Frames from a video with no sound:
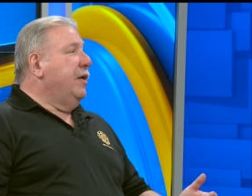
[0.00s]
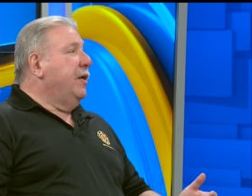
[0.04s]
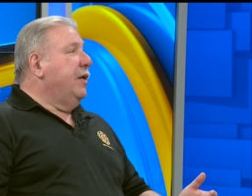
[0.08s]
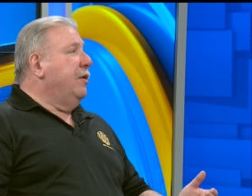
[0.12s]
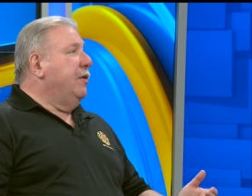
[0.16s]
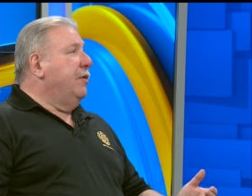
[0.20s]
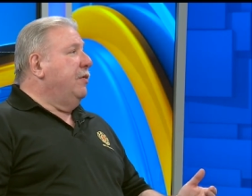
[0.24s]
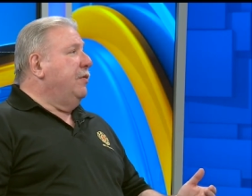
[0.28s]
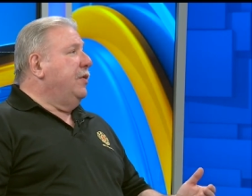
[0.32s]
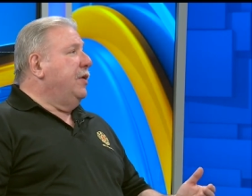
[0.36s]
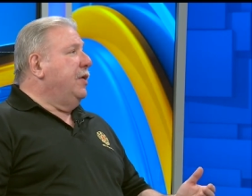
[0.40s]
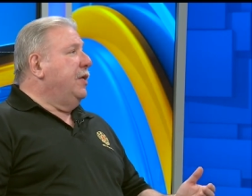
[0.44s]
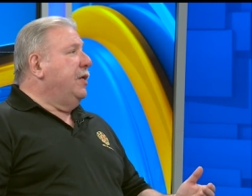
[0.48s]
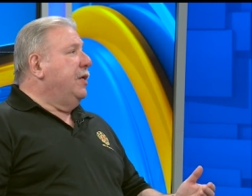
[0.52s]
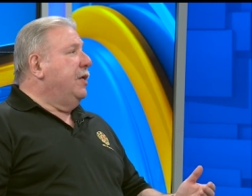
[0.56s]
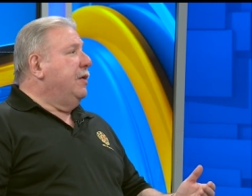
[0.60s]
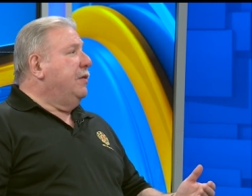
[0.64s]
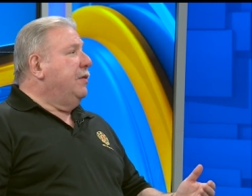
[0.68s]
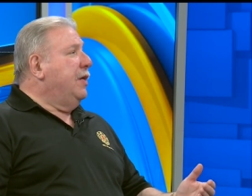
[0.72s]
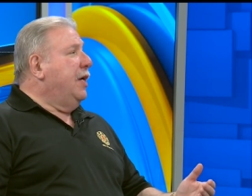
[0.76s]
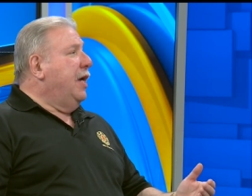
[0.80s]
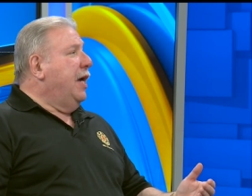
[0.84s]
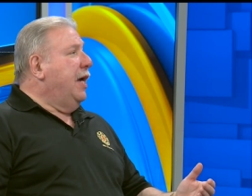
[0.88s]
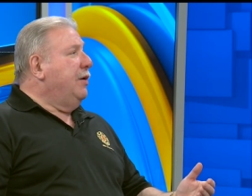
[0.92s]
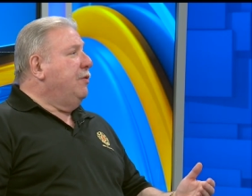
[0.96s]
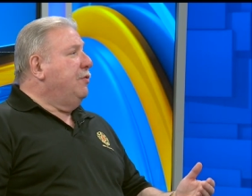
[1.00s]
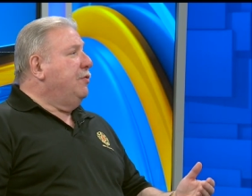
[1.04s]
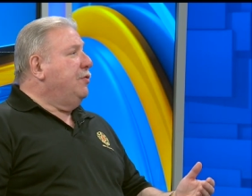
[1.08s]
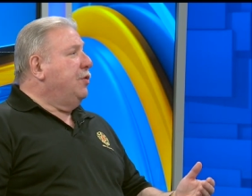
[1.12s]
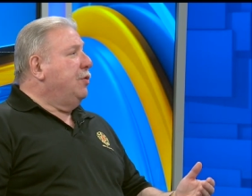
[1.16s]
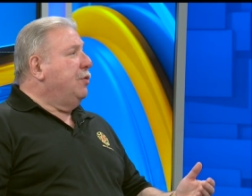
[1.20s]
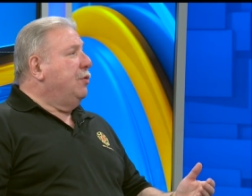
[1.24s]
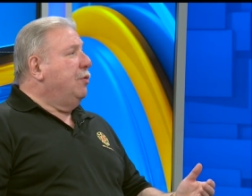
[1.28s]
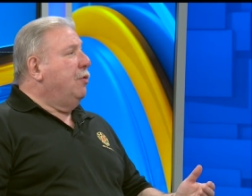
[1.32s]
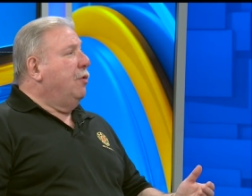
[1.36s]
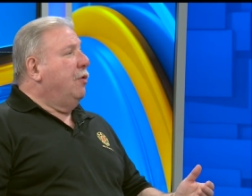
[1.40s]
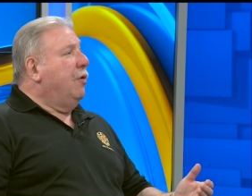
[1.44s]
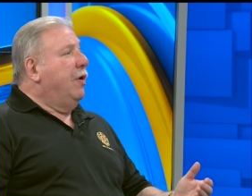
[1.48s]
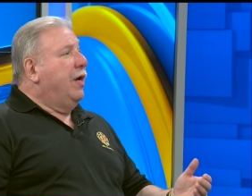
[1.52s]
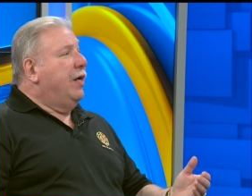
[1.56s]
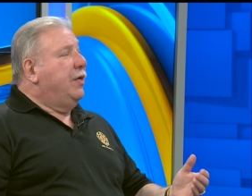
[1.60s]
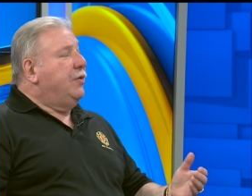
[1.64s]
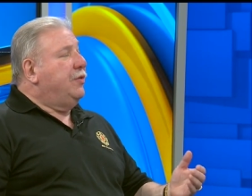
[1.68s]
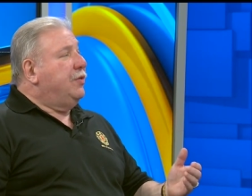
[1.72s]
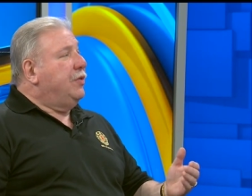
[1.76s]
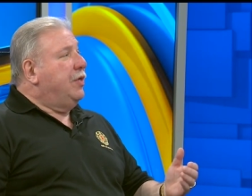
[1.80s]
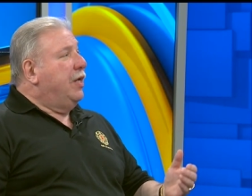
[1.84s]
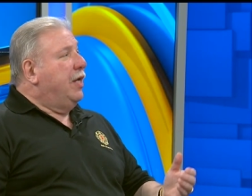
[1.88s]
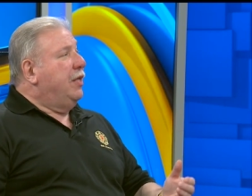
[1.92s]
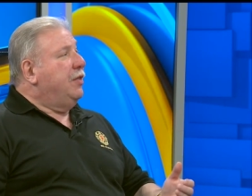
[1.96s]
you know, the, uh, the hydrogen
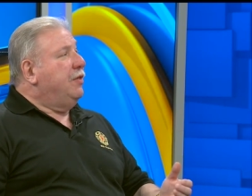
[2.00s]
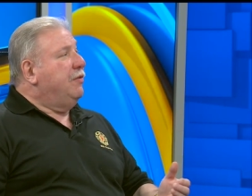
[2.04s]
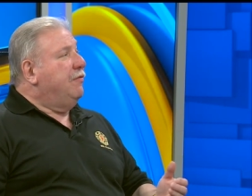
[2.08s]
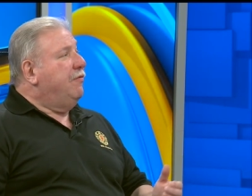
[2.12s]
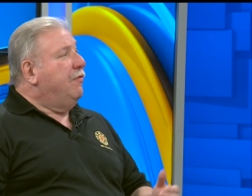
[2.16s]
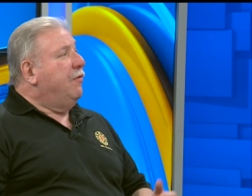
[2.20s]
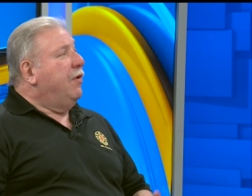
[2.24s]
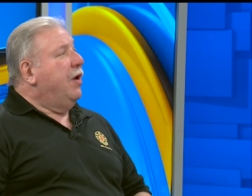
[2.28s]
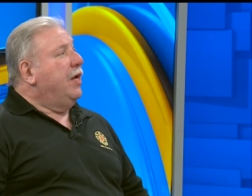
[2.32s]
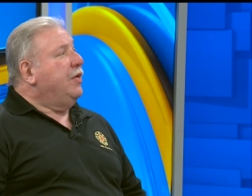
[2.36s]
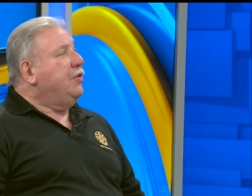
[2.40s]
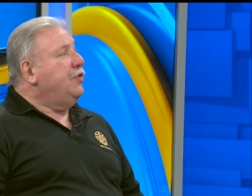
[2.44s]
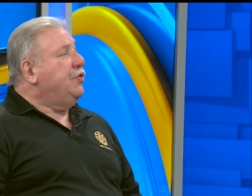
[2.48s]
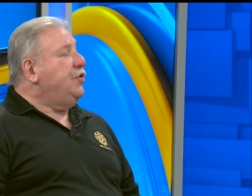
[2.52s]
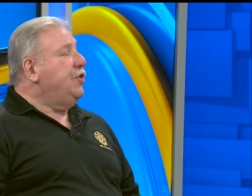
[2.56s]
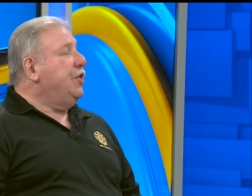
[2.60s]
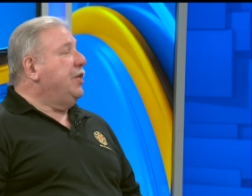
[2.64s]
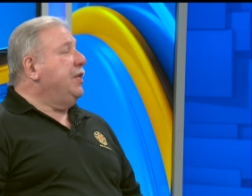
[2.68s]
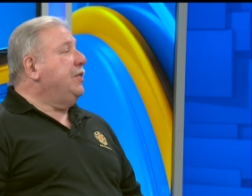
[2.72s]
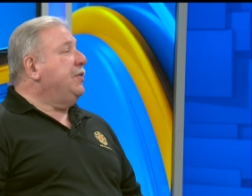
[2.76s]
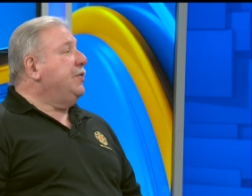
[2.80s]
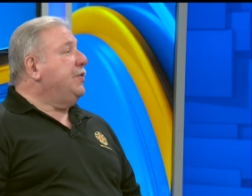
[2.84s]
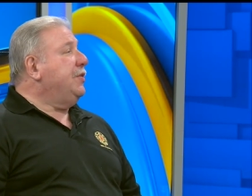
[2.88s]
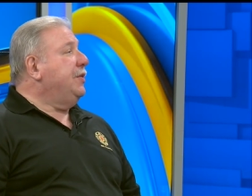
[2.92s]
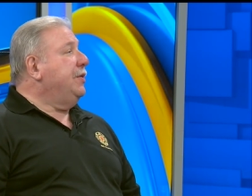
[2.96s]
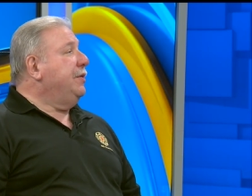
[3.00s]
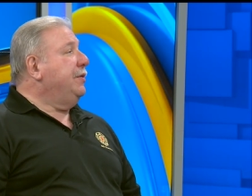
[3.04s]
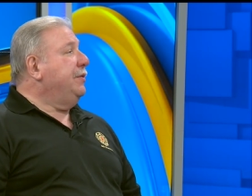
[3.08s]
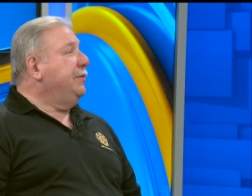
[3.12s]
chlorides and the phosgenes.